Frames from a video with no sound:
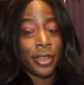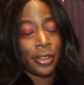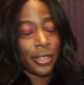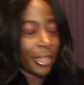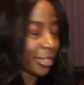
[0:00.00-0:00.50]

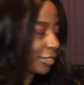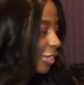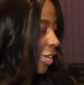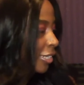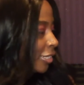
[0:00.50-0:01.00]
okay.
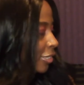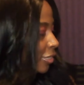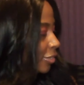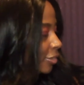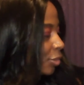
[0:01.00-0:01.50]
I need
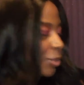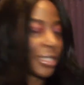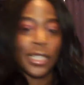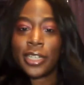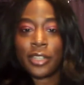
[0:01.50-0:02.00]
to
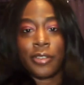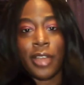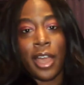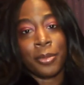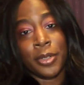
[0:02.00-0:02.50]
quit dicking
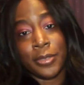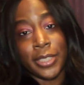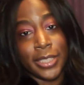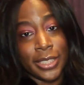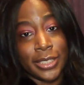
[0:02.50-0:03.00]
around. I'm gonna
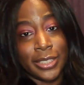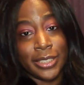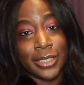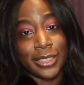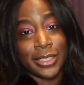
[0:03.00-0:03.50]
read
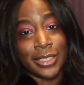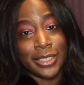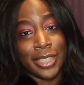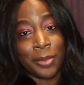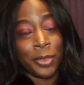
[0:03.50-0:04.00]
this.
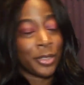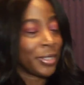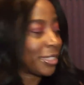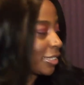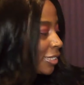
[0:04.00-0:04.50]

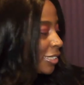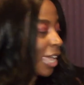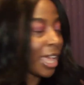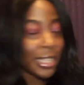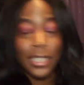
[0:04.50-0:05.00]

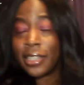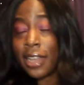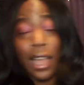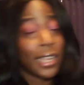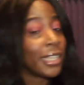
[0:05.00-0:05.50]
Not
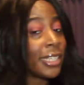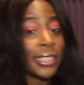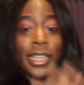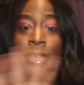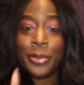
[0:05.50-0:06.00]

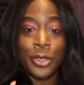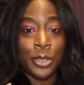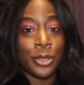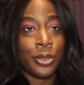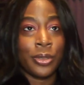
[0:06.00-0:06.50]
anytime
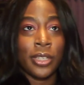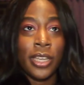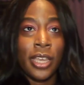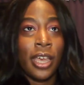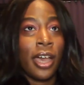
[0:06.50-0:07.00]
soon,
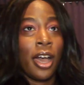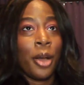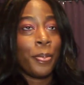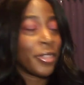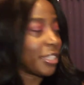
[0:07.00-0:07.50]

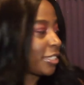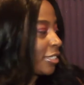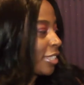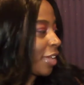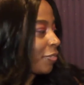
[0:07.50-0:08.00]
but this
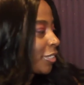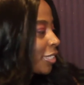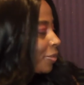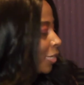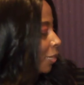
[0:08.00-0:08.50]
is definitely
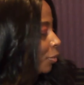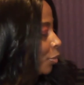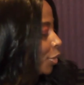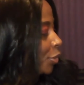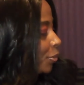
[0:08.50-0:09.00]
something I'm going to